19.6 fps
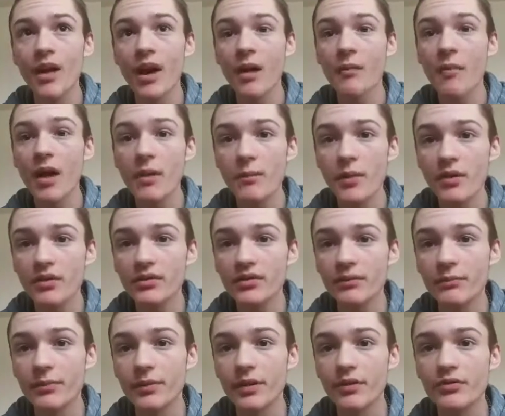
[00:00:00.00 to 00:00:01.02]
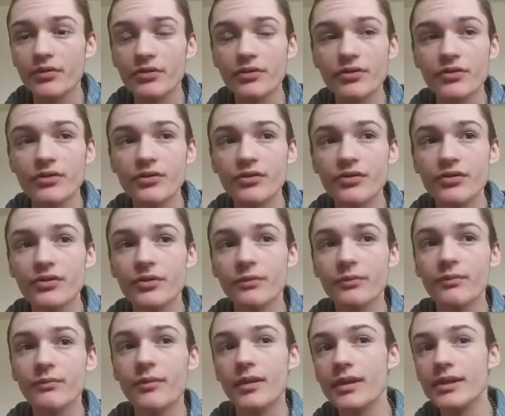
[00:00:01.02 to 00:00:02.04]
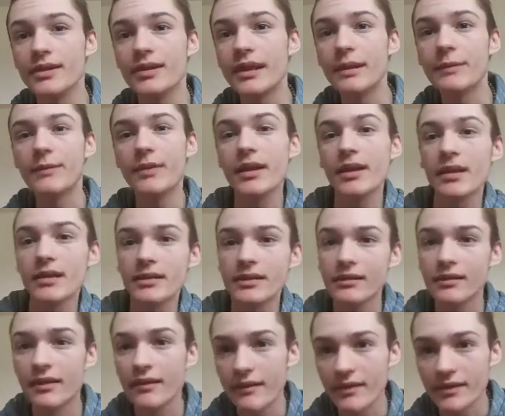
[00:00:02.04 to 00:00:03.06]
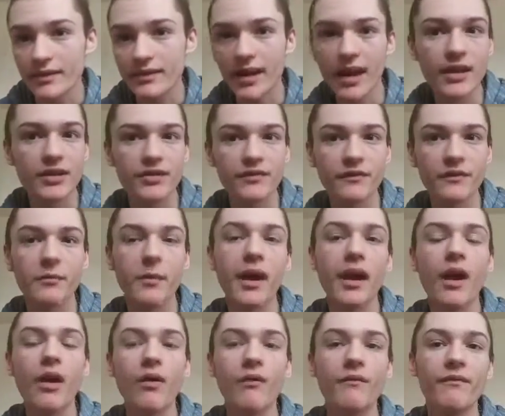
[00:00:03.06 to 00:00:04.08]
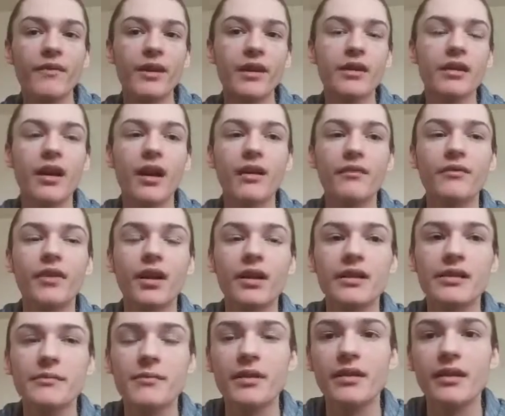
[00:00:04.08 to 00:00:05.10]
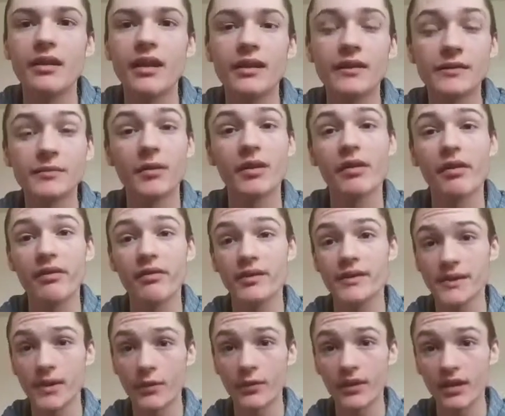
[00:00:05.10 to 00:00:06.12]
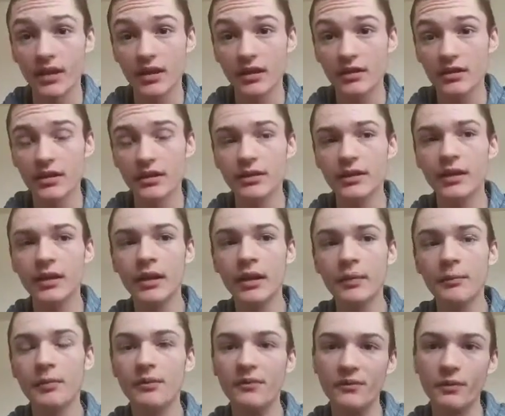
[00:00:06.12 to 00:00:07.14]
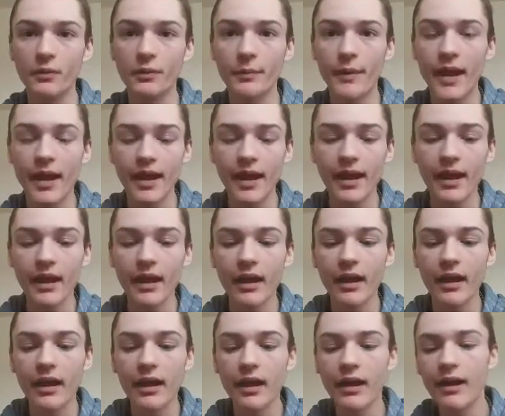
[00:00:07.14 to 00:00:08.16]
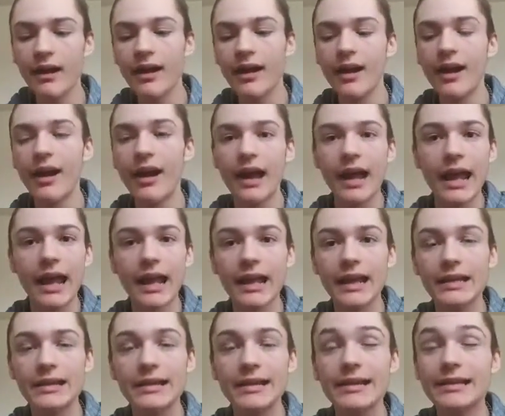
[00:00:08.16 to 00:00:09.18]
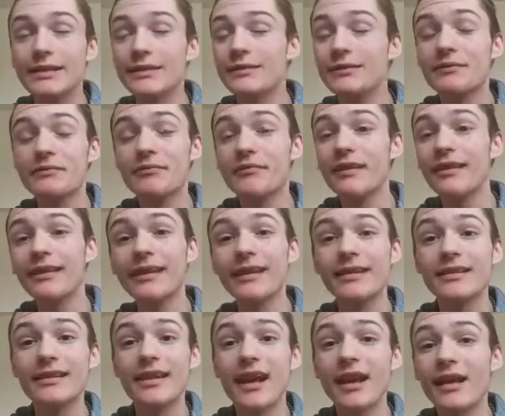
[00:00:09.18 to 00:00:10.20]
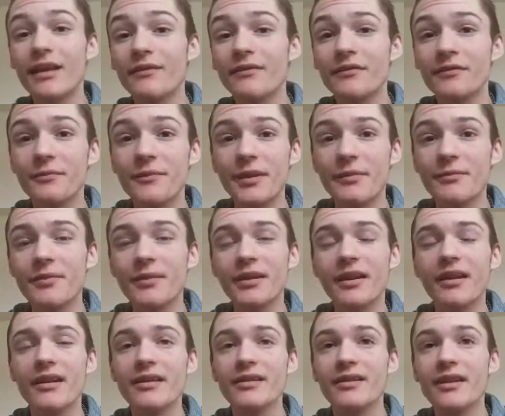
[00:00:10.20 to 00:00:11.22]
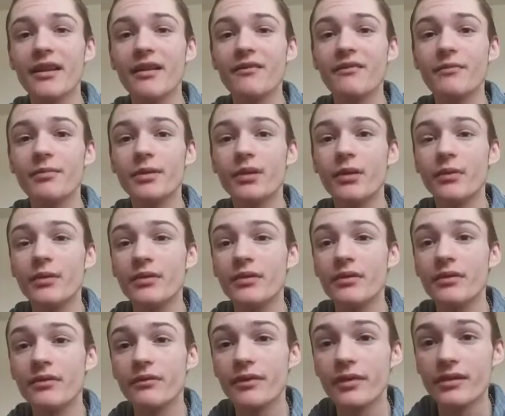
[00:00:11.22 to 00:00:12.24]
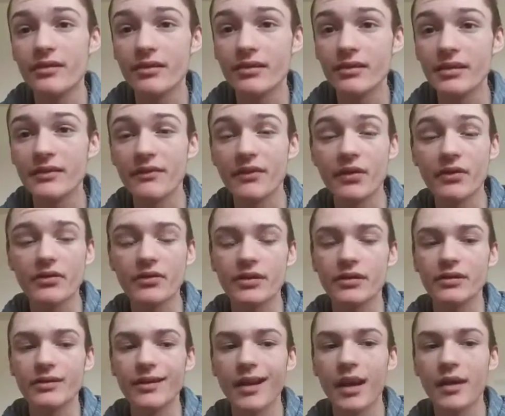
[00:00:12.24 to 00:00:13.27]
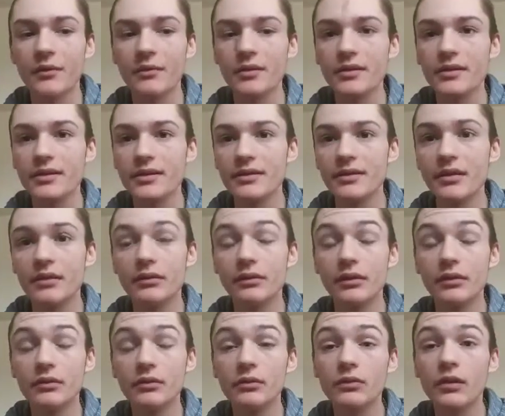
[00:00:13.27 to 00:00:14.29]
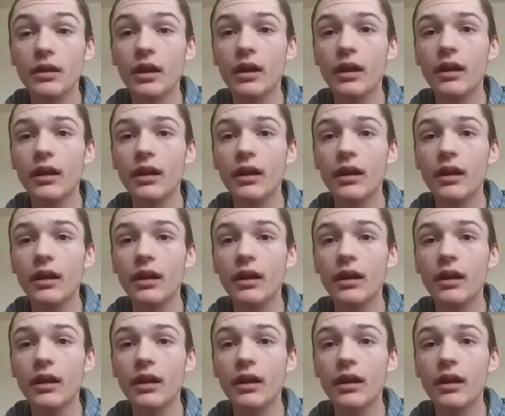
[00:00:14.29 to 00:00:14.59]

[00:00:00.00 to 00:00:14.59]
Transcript: I might post some pictures, some sneak peeks into the sketch for my outfit. I've got to spend the next month sewing it before May, and it's really exciting for me because I've been going to the Renaissance Fair since I was little,